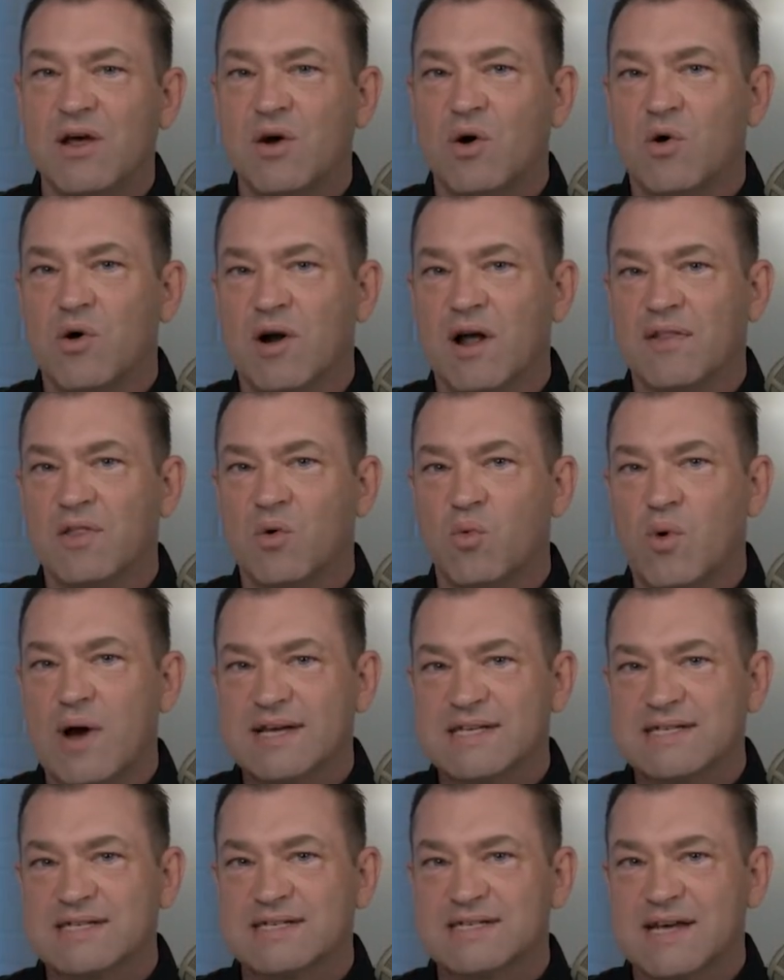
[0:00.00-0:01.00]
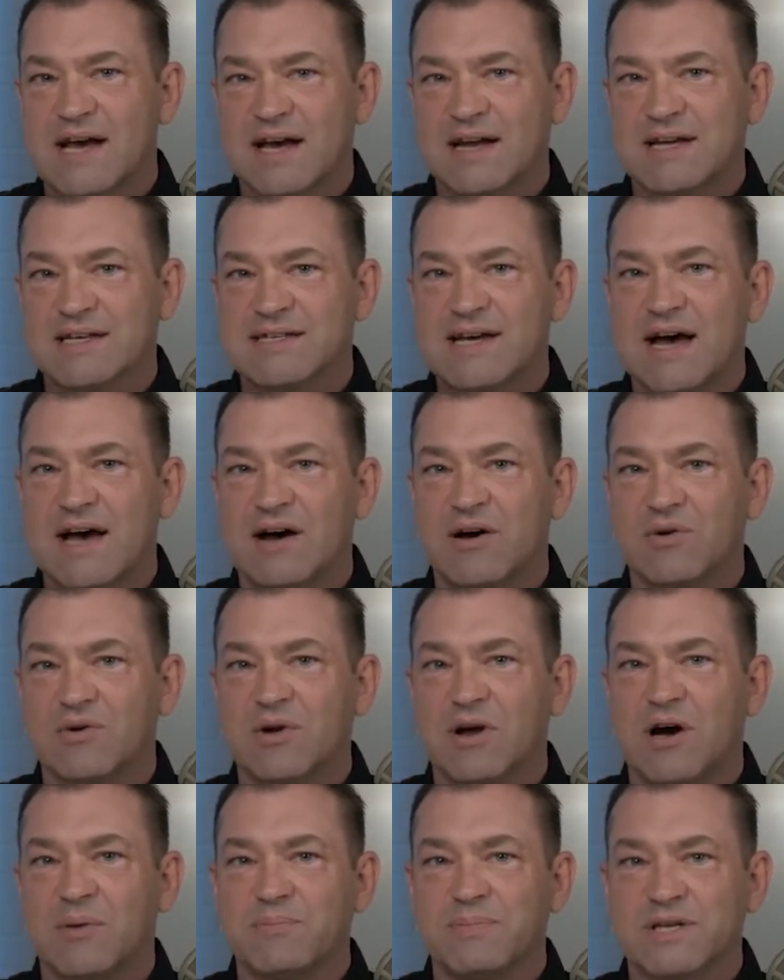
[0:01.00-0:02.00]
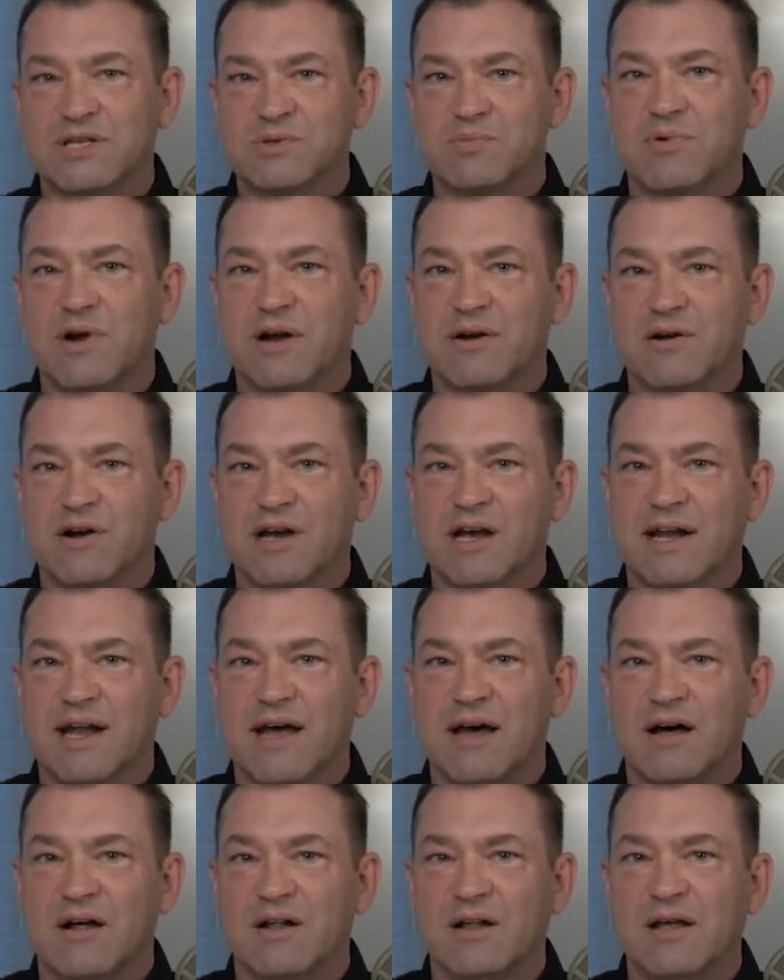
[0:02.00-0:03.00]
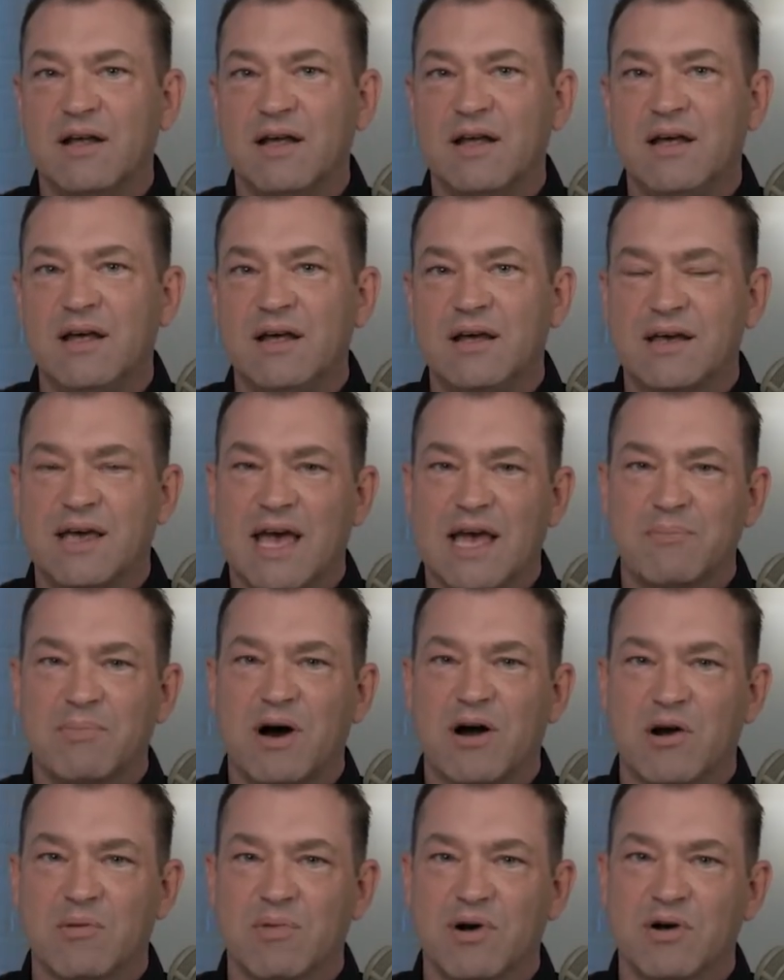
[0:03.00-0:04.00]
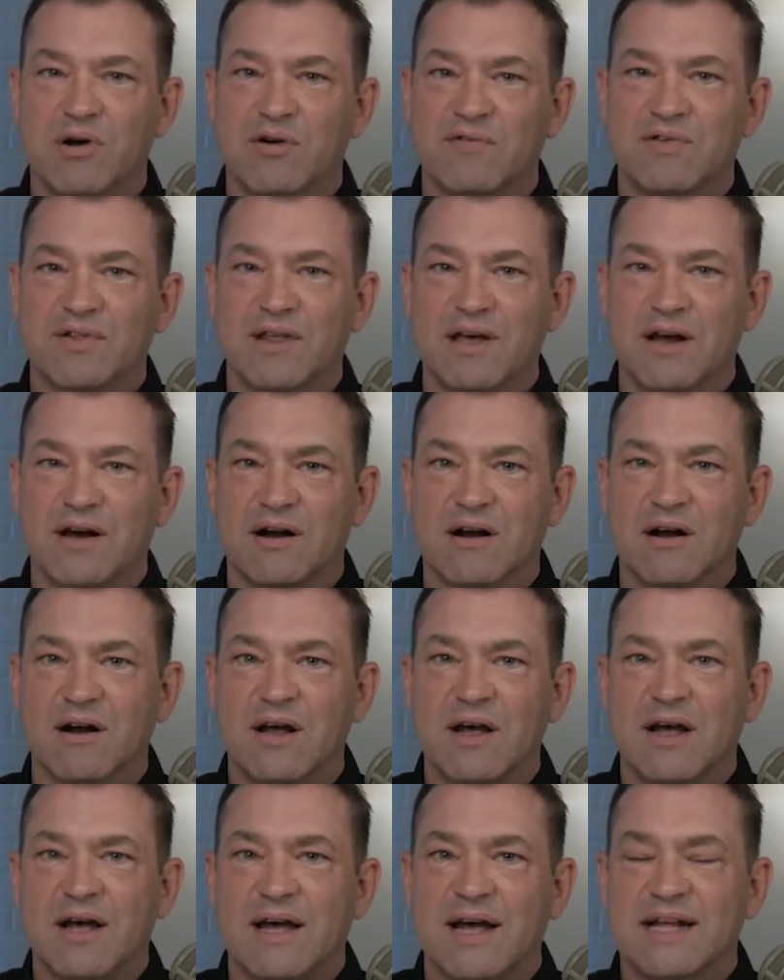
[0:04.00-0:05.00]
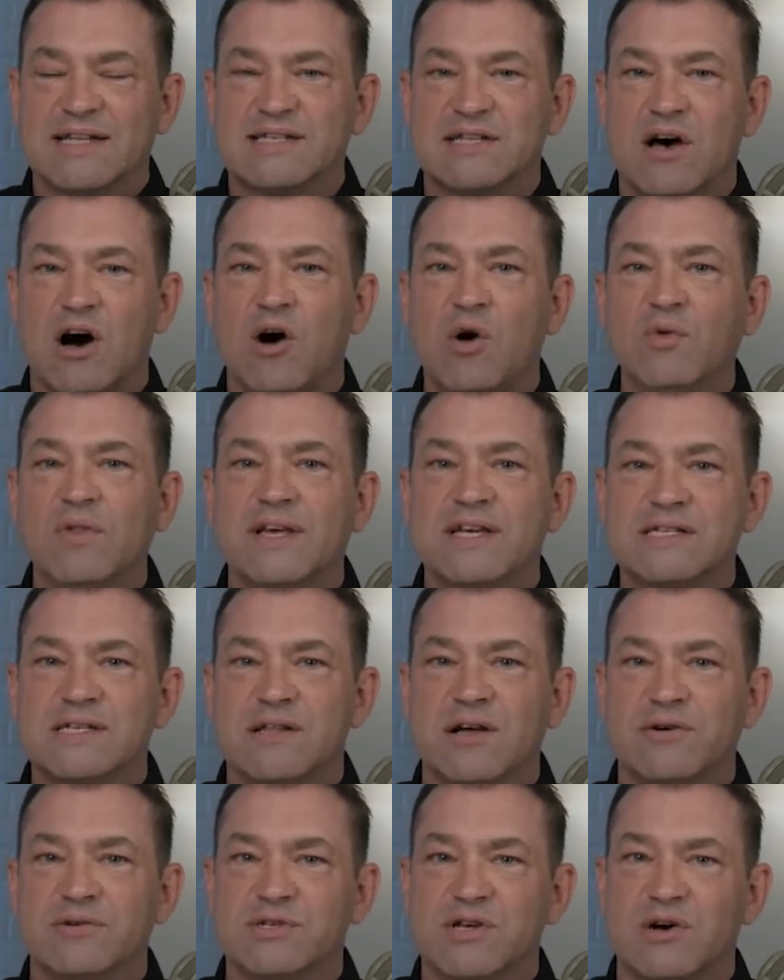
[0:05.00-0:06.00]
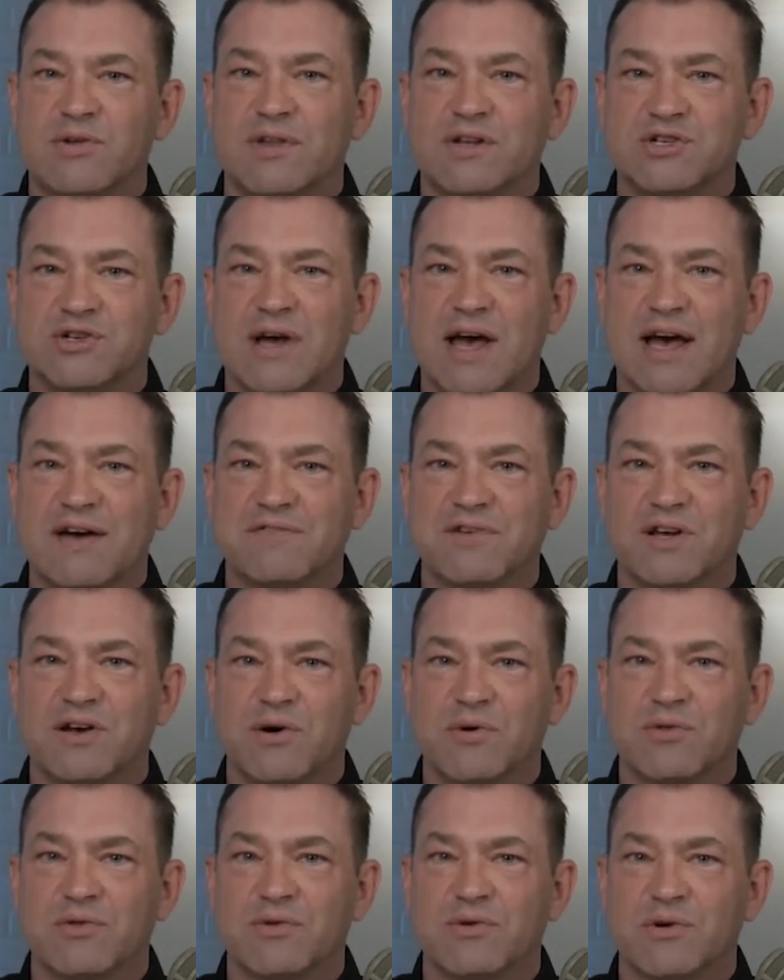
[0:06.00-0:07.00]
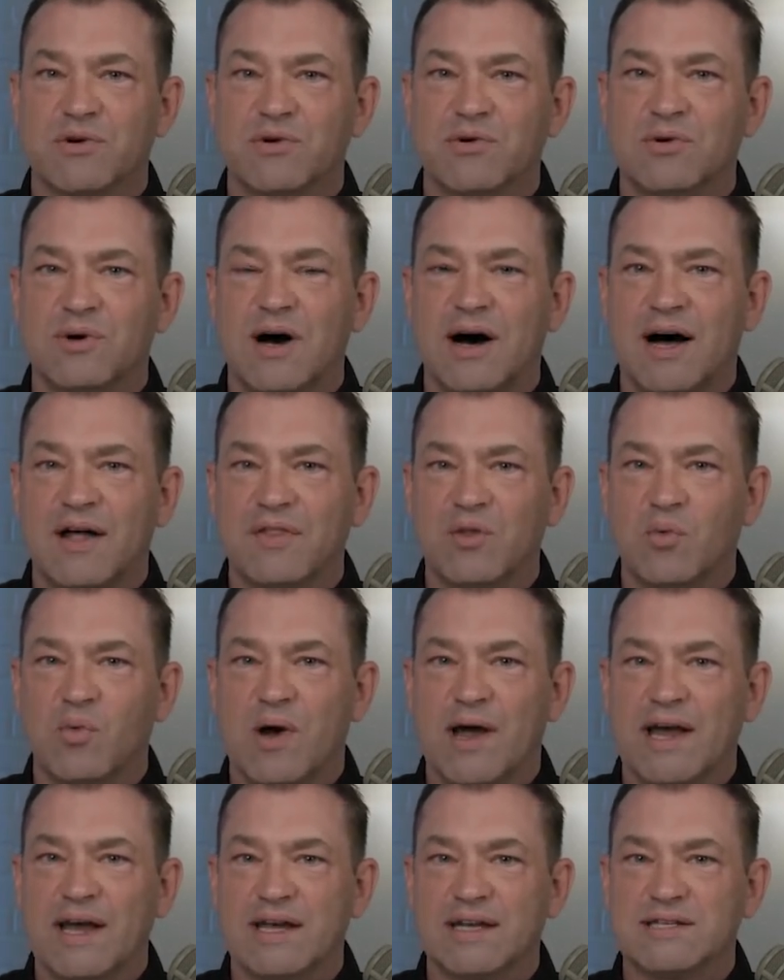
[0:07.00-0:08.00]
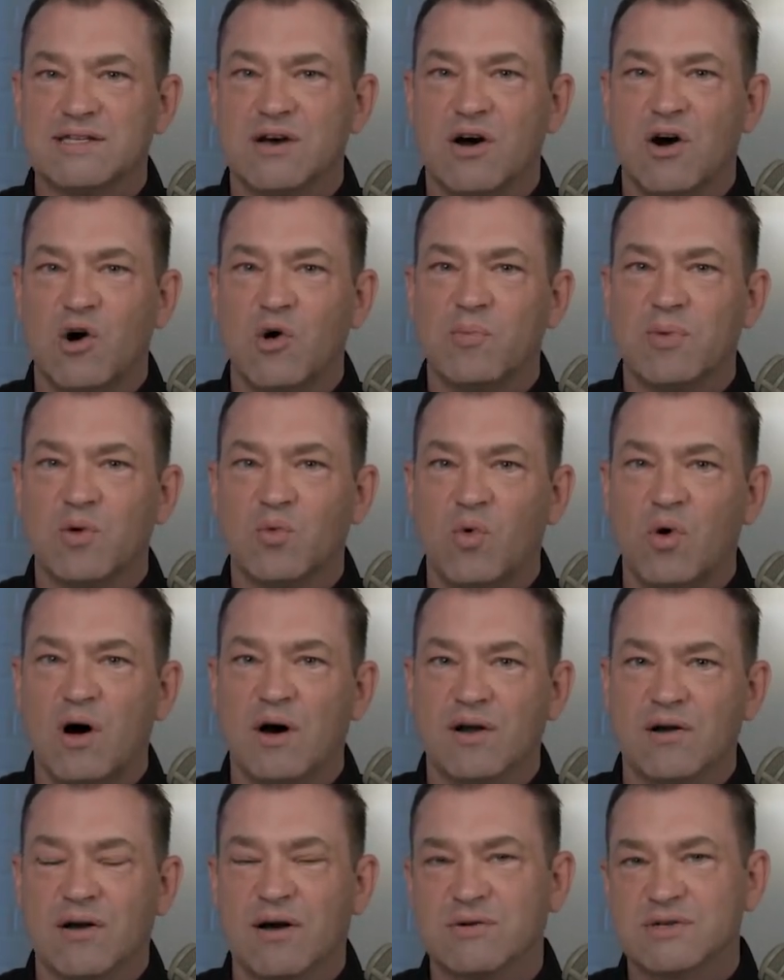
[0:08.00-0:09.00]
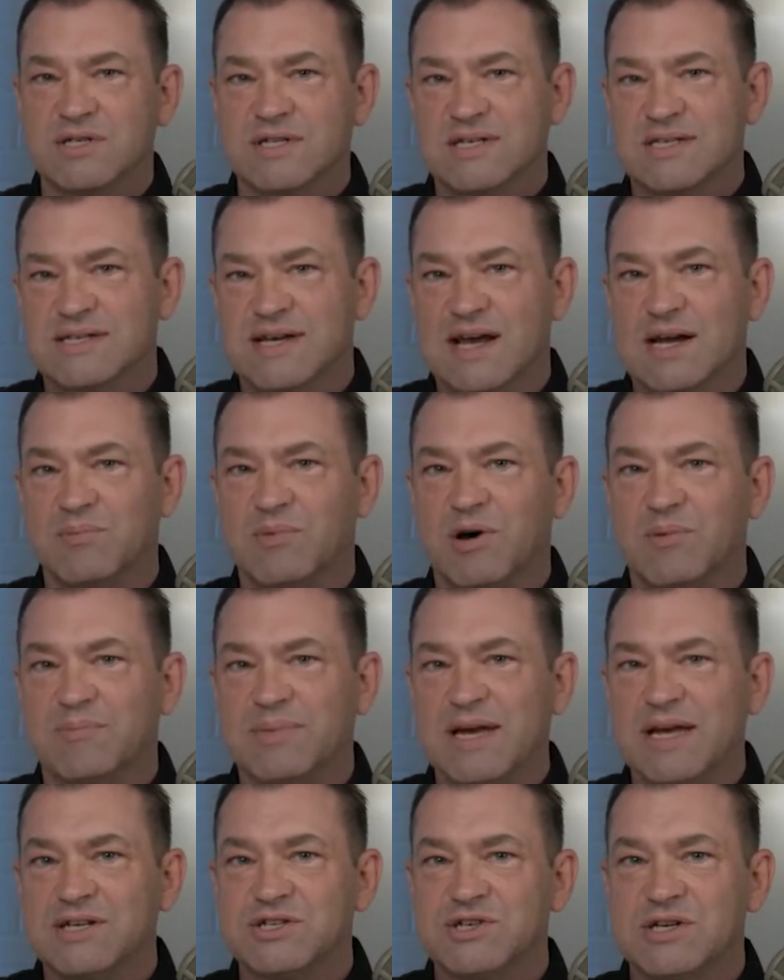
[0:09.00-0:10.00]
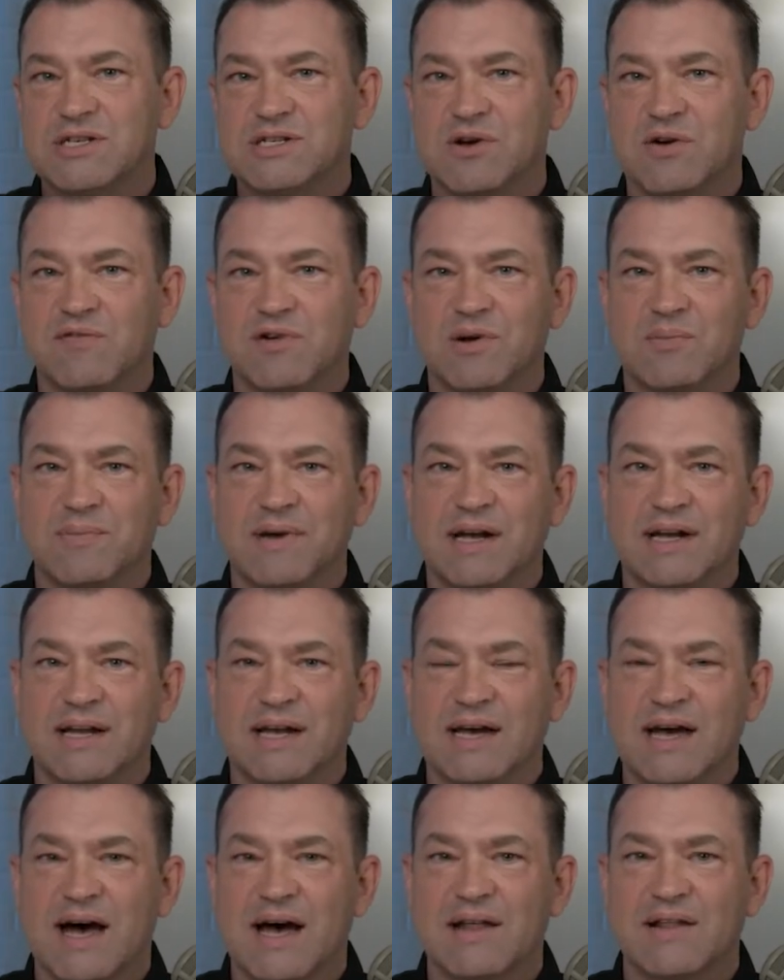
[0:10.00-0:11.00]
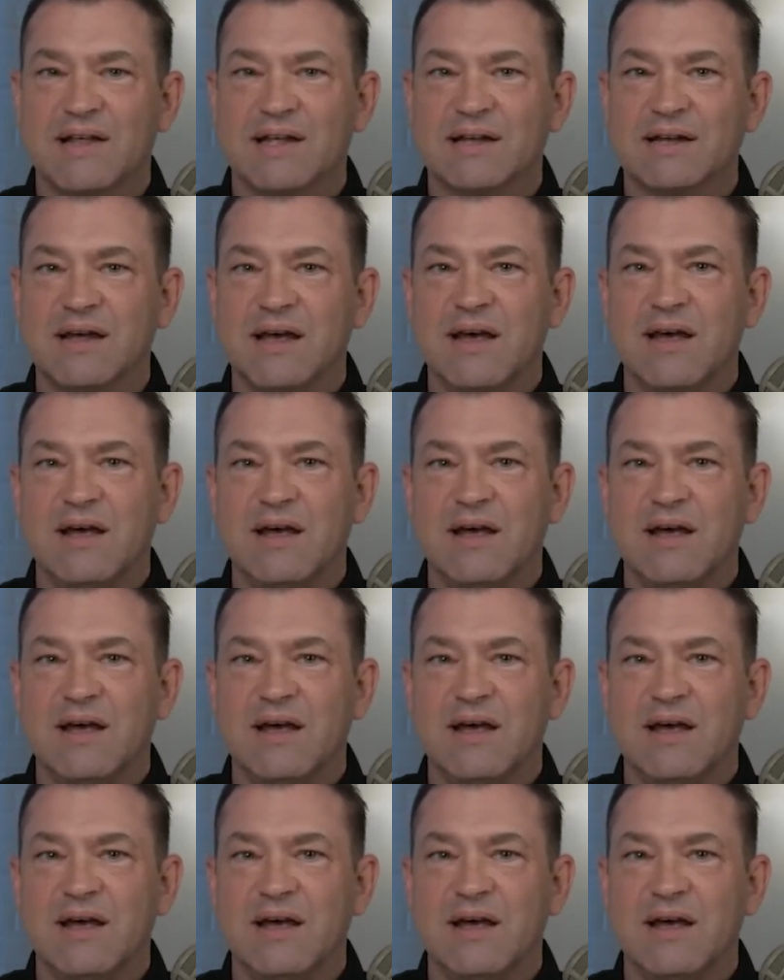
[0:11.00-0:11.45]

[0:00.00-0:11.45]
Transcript: or on the west side of town, up the Spreader Canal, Cape Harbor over there, it's the only slow zone that you have to go through on the way to open water, out to the Sanibel beaches, over to Picnic Island,